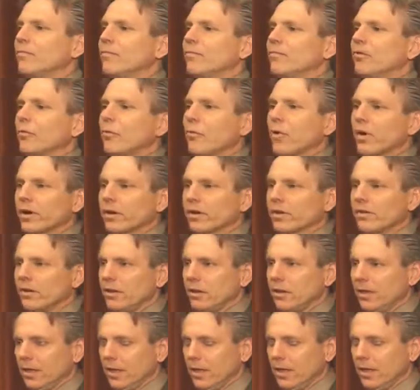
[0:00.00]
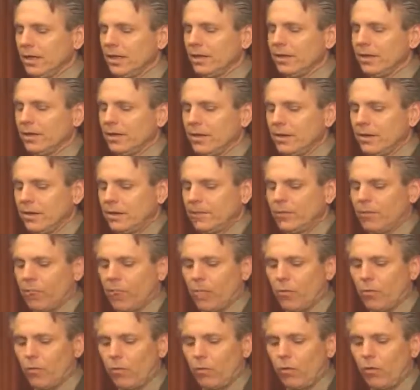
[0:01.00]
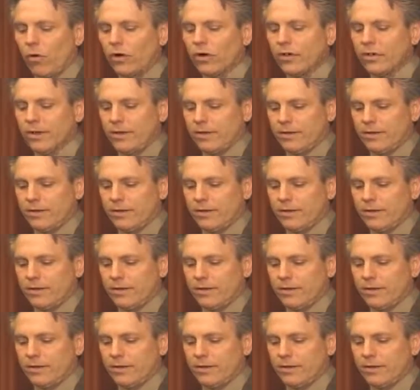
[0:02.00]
She worked in the ward